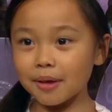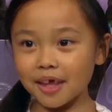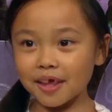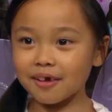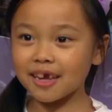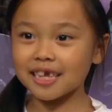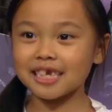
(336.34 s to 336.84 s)
but
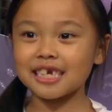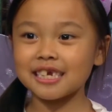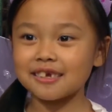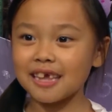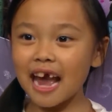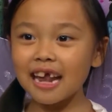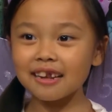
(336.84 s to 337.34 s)
you can
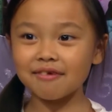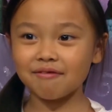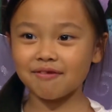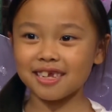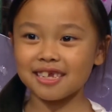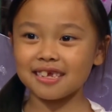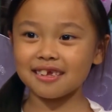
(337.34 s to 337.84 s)
choose any
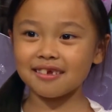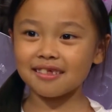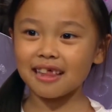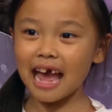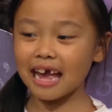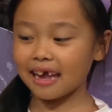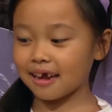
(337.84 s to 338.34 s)
fruits you
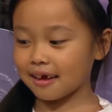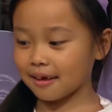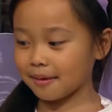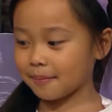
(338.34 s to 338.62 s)
like.